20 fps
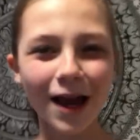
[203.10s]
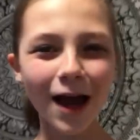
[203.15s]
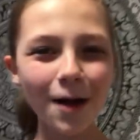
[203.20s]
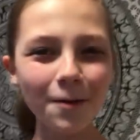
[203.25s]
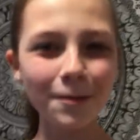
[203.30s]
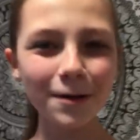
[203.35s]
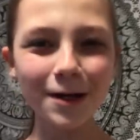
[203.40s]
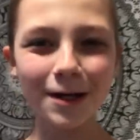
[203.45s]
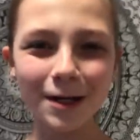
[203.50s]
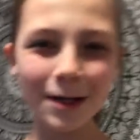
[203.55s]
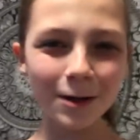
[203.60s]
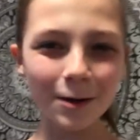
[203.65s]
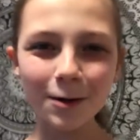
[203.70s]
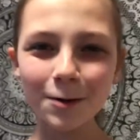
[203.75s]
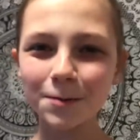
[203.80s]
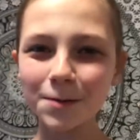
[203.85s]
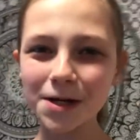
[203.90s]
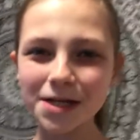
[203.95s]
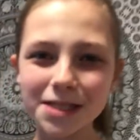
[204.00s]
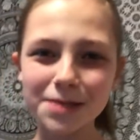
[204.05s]
yeah, we're gonna go to
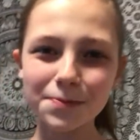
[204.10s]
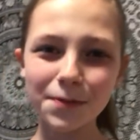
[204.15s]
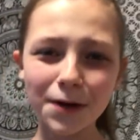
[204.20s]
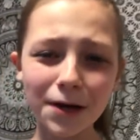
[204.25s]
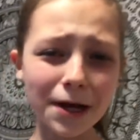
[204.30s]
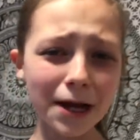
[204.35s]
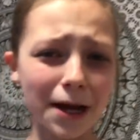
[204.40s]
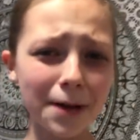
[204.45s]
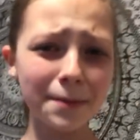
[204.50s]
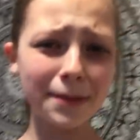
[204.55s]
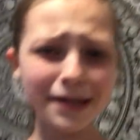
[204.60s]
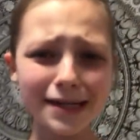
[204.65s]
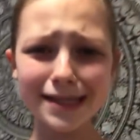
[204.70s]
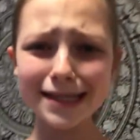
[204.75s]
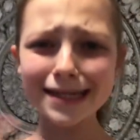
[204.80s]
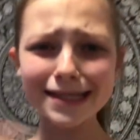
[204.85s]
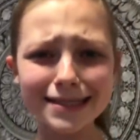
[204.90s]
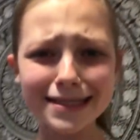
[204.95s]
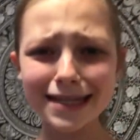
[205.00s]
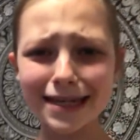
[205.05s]
White Spot. I might
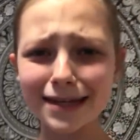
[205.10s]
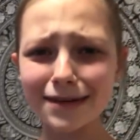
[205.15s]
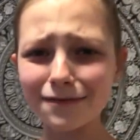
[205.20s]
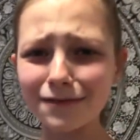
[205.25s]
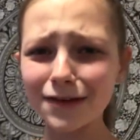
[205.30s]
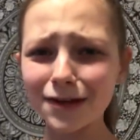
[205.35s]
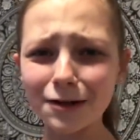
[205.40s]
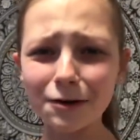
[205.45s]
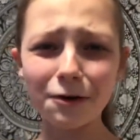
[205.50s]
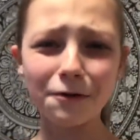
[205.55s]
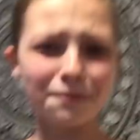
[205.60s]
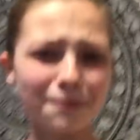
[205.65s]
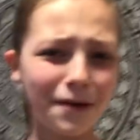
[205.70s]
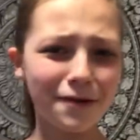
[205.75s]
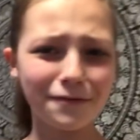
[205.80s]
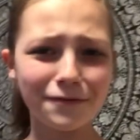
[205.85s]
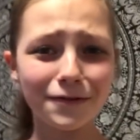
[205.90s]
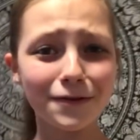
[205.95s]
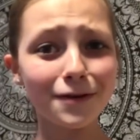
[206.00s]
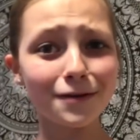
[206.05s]
like take a video of my
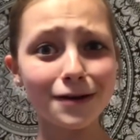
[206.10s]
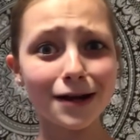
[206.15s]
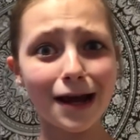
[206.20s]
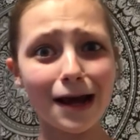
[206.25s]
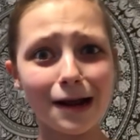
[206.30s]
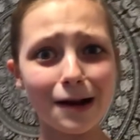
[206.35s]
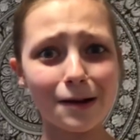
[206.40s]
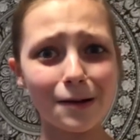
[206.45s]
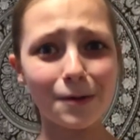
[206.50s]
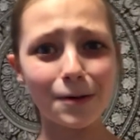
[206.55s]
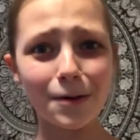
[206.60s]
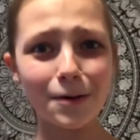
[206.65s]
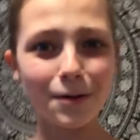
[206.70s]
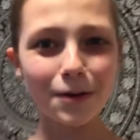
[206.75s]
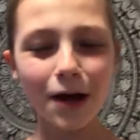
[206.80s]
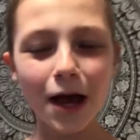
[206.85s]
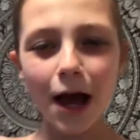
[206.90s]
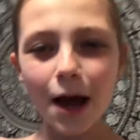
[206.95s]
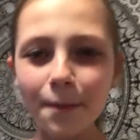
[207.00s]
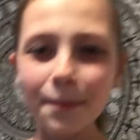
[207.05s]
food, I don't know.
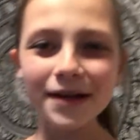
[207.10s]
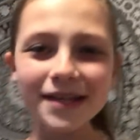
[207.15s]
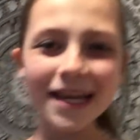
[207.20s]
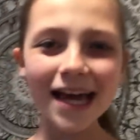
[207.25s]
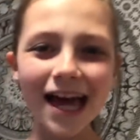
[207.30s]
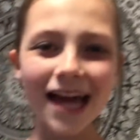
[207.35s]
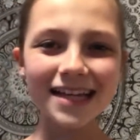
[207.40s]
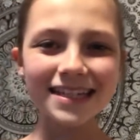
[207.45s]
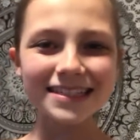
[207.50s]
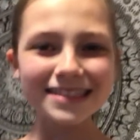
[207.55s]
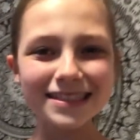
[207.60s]
But yeah,